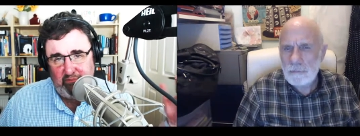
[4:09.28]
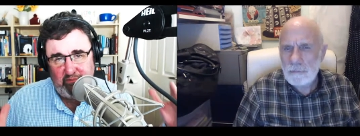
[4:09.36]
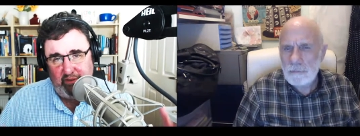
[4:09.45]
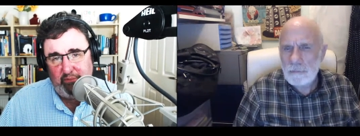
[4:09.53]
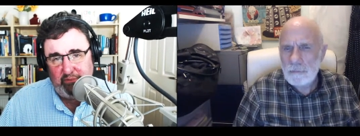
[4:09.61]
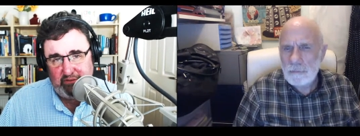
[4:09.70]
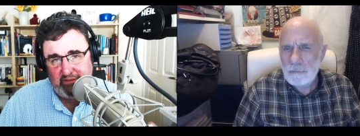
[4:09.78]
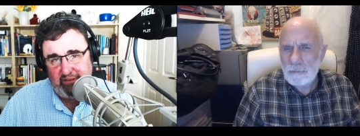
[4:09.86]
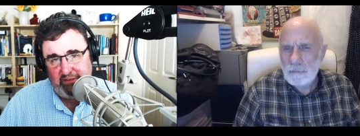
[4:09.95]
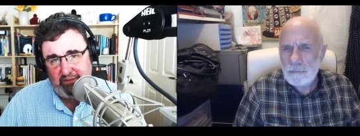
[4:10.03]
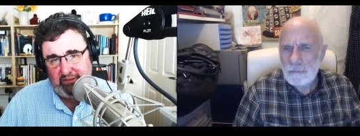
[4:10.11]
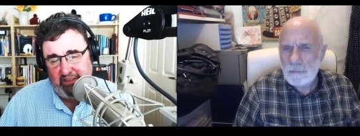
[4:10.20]
Speaker 1: roots. They
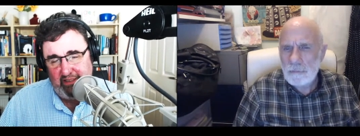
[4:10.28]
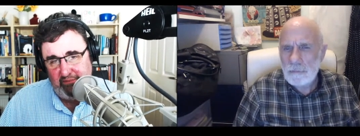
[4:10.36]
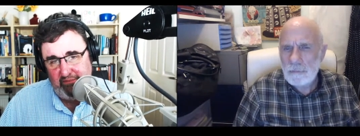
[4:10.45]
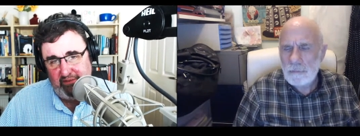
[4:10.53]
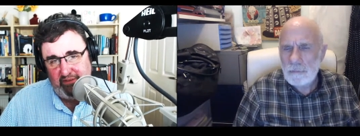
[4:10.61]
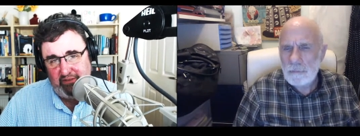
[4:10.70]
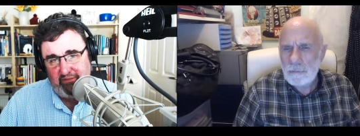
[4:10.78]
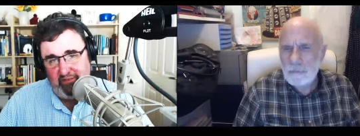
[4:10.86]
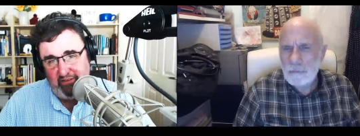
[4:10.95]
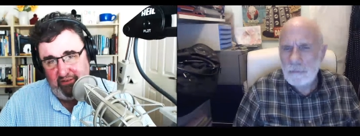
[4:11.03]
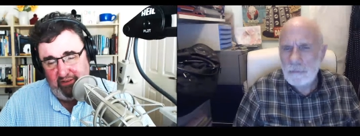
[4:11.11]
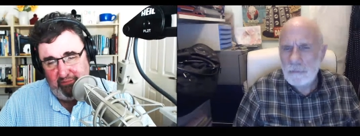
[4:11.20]
just came. Just,
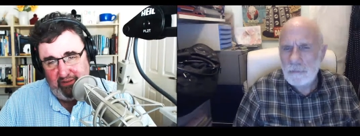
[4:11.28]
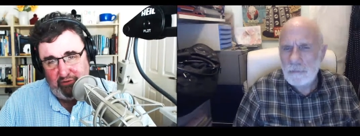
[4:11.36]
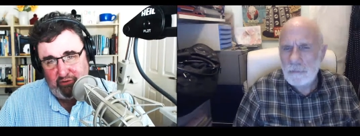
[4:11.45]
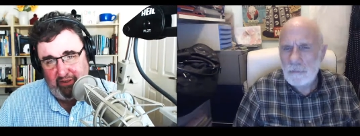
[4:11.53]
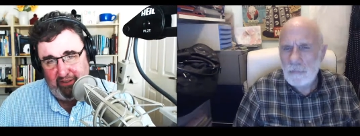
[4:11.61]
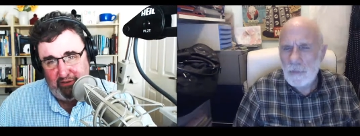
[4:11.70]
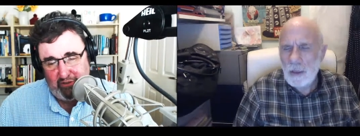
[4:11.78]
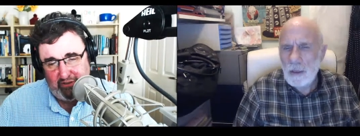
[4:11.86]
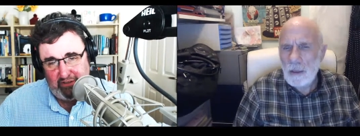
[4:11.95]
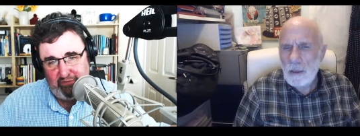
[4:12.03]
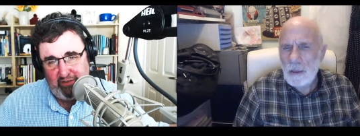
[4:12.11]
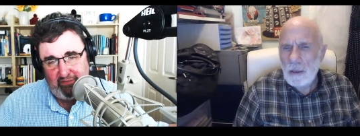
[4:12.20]
the, the tree just
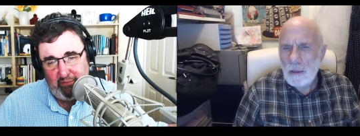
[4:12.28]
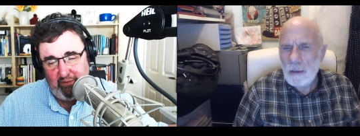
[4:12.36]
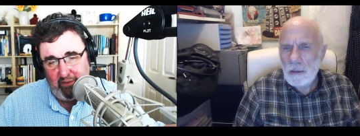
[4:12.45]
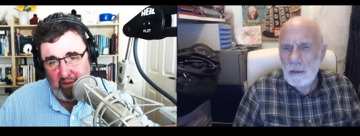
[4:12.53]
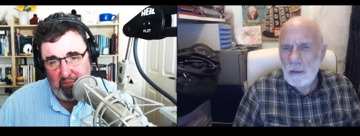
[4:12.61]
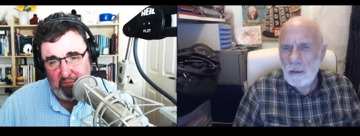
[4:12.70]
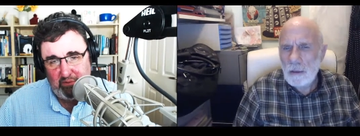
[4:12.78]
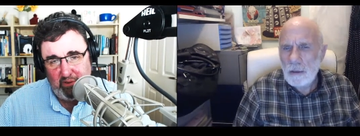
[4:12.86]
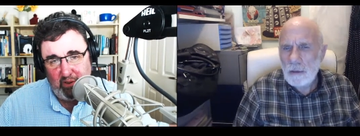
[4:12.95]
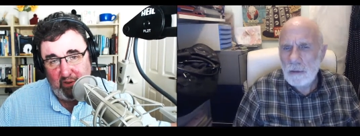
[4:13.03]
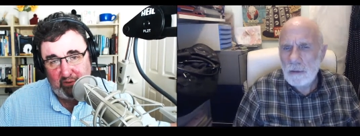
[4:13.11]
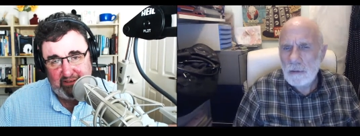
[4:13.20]
is very
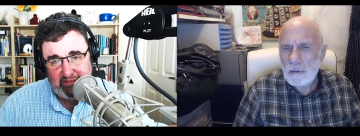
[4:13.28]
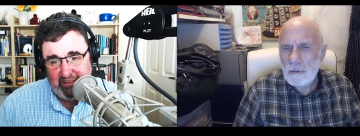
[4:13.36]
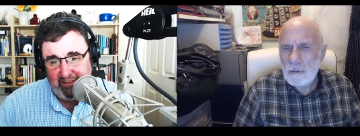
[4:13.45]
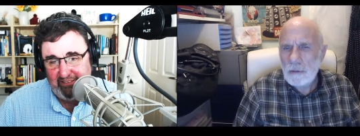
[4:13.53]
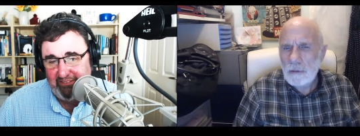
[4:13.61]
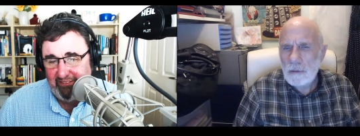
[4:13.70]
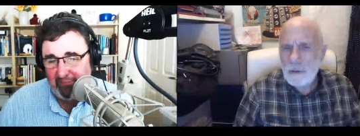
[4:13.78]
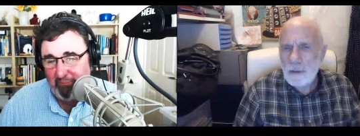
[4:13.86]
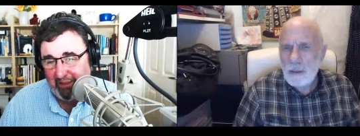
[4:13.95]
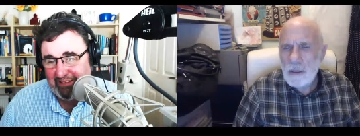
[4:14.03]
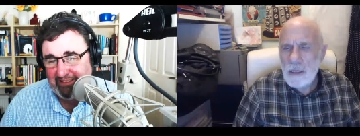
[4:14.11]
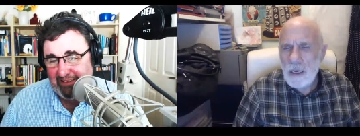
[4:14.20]
broad, isn't it?
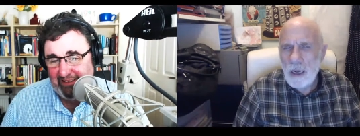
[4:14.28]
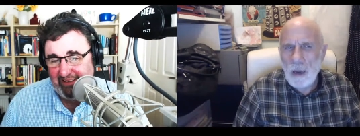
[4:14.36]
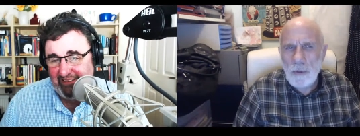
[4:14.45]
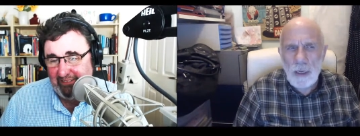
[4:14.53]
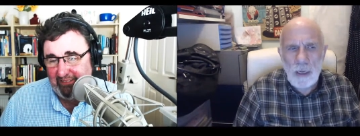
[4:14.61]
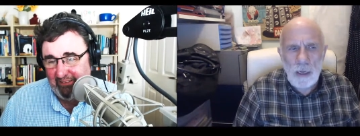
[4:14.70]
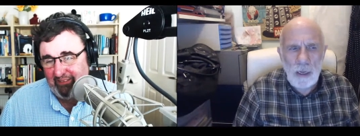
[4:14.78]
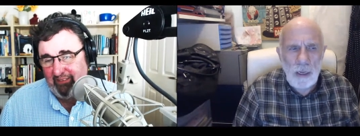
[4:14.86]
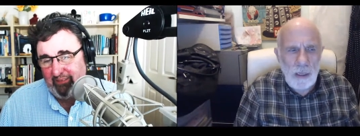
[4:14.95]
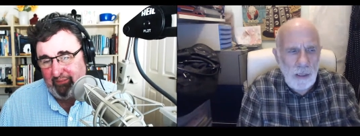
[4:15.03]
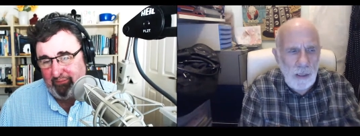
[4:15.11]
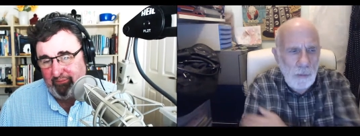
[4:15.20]
Basically. Yeah,
Speaker 2: in
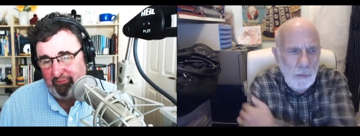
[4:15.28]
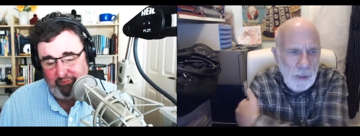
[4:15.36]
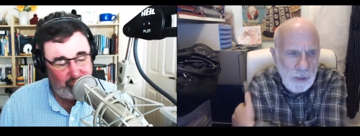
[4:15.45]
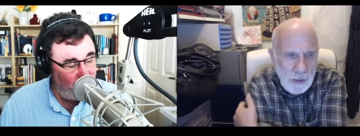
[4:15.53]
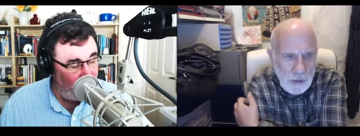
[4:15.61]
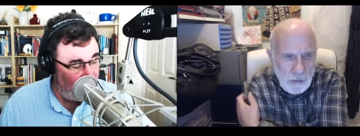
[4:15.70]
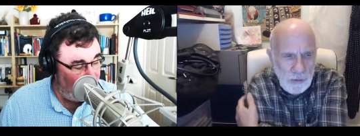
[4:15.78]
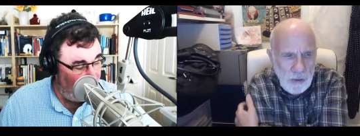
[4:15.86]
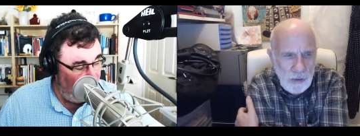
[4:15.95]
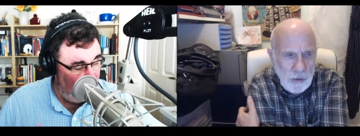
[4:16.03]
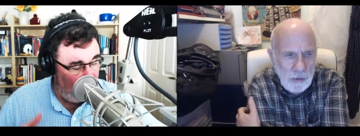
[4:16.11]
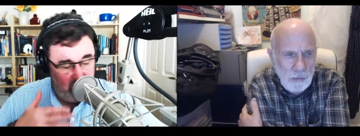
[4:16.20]
the humanistic
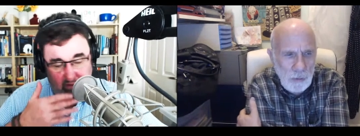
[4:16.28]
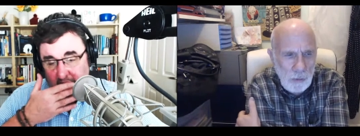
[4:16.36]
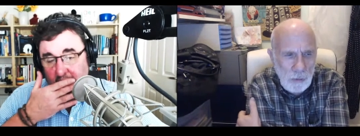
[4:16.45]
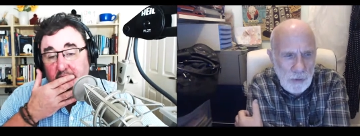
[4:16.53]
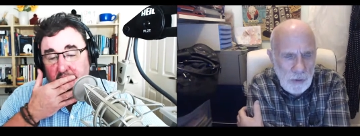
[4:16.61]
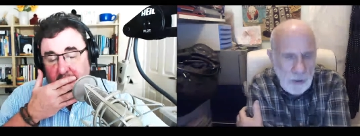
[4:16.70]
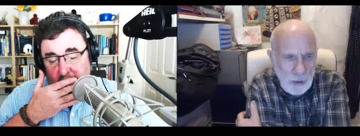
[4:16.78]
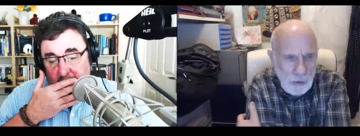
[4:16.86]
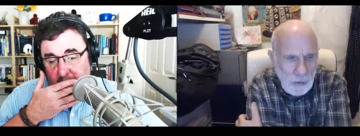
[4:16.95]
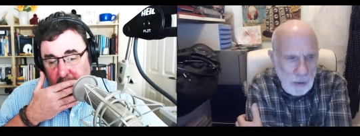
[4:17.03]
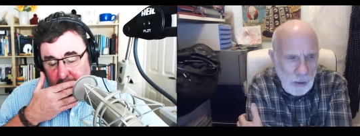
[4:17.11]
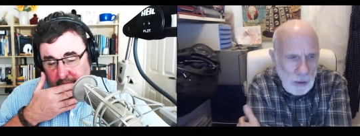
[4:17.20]
tradition, of course, you know,
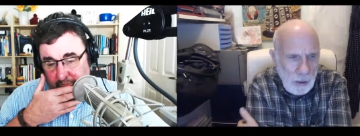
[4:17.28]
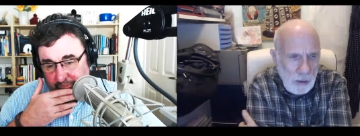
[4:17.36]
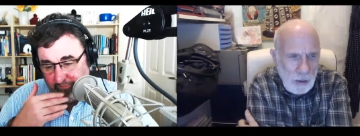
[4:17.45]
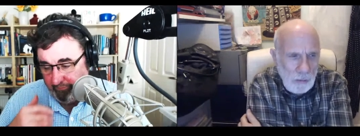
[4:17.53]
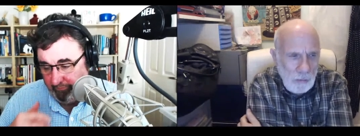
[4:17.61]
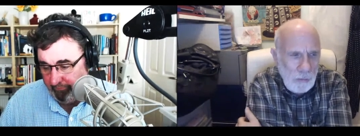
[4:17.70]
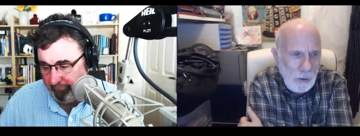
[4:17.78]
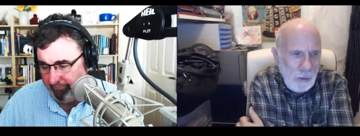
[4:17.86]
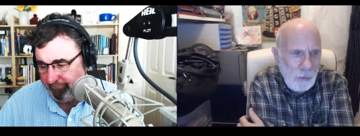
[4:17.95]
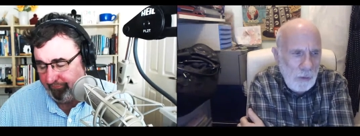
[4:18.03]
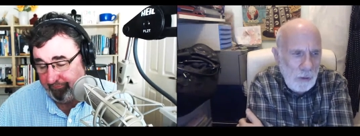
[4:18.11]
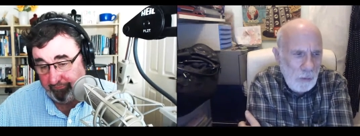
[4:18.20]
um,
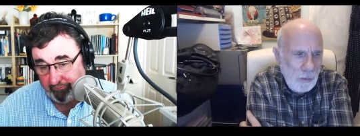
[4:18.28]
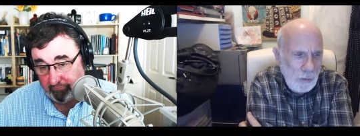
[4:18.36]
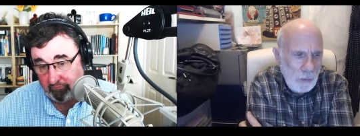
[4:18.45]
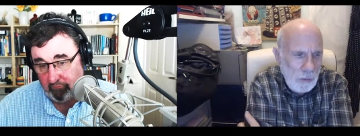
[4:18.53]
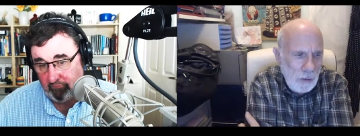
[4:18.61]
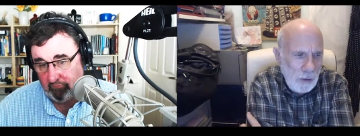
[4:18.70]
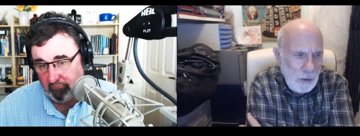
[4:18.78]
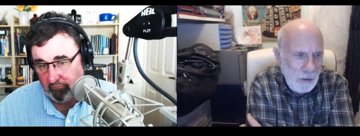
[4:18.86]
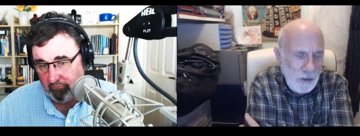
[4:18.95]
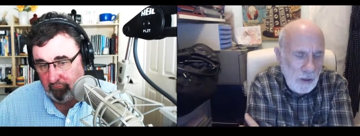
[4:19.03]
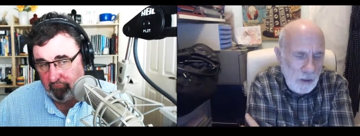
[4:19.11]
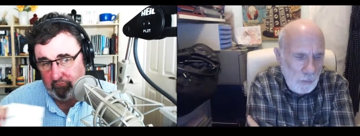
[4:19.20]
we, we, we
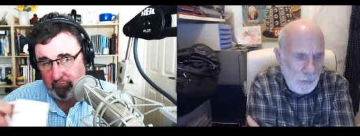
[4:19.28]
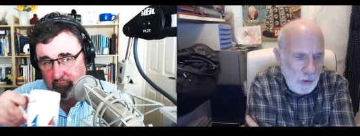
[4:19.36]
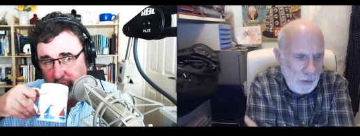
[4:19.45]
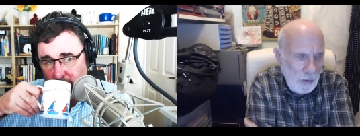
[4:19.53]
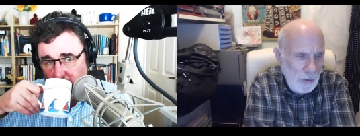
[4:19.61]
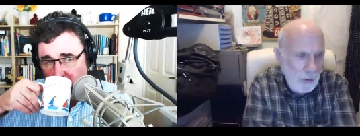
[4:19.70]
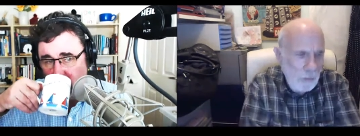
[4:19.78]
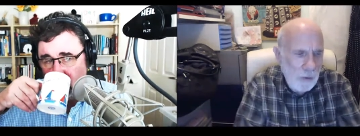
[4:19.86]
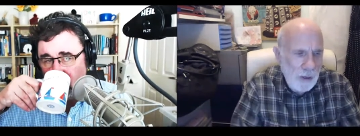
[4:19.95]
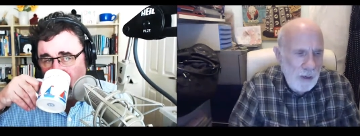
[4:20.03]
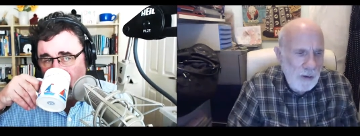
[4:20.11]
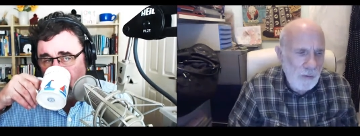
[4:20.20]
certainly burn
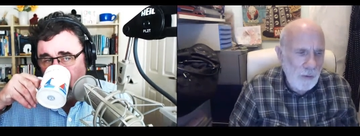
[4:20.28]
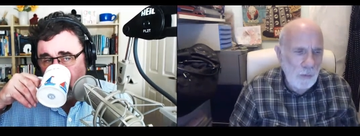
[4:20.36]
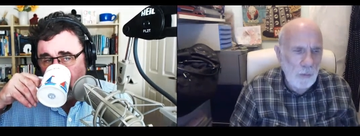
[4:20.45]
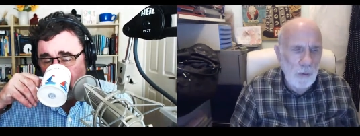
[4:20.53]
believe that we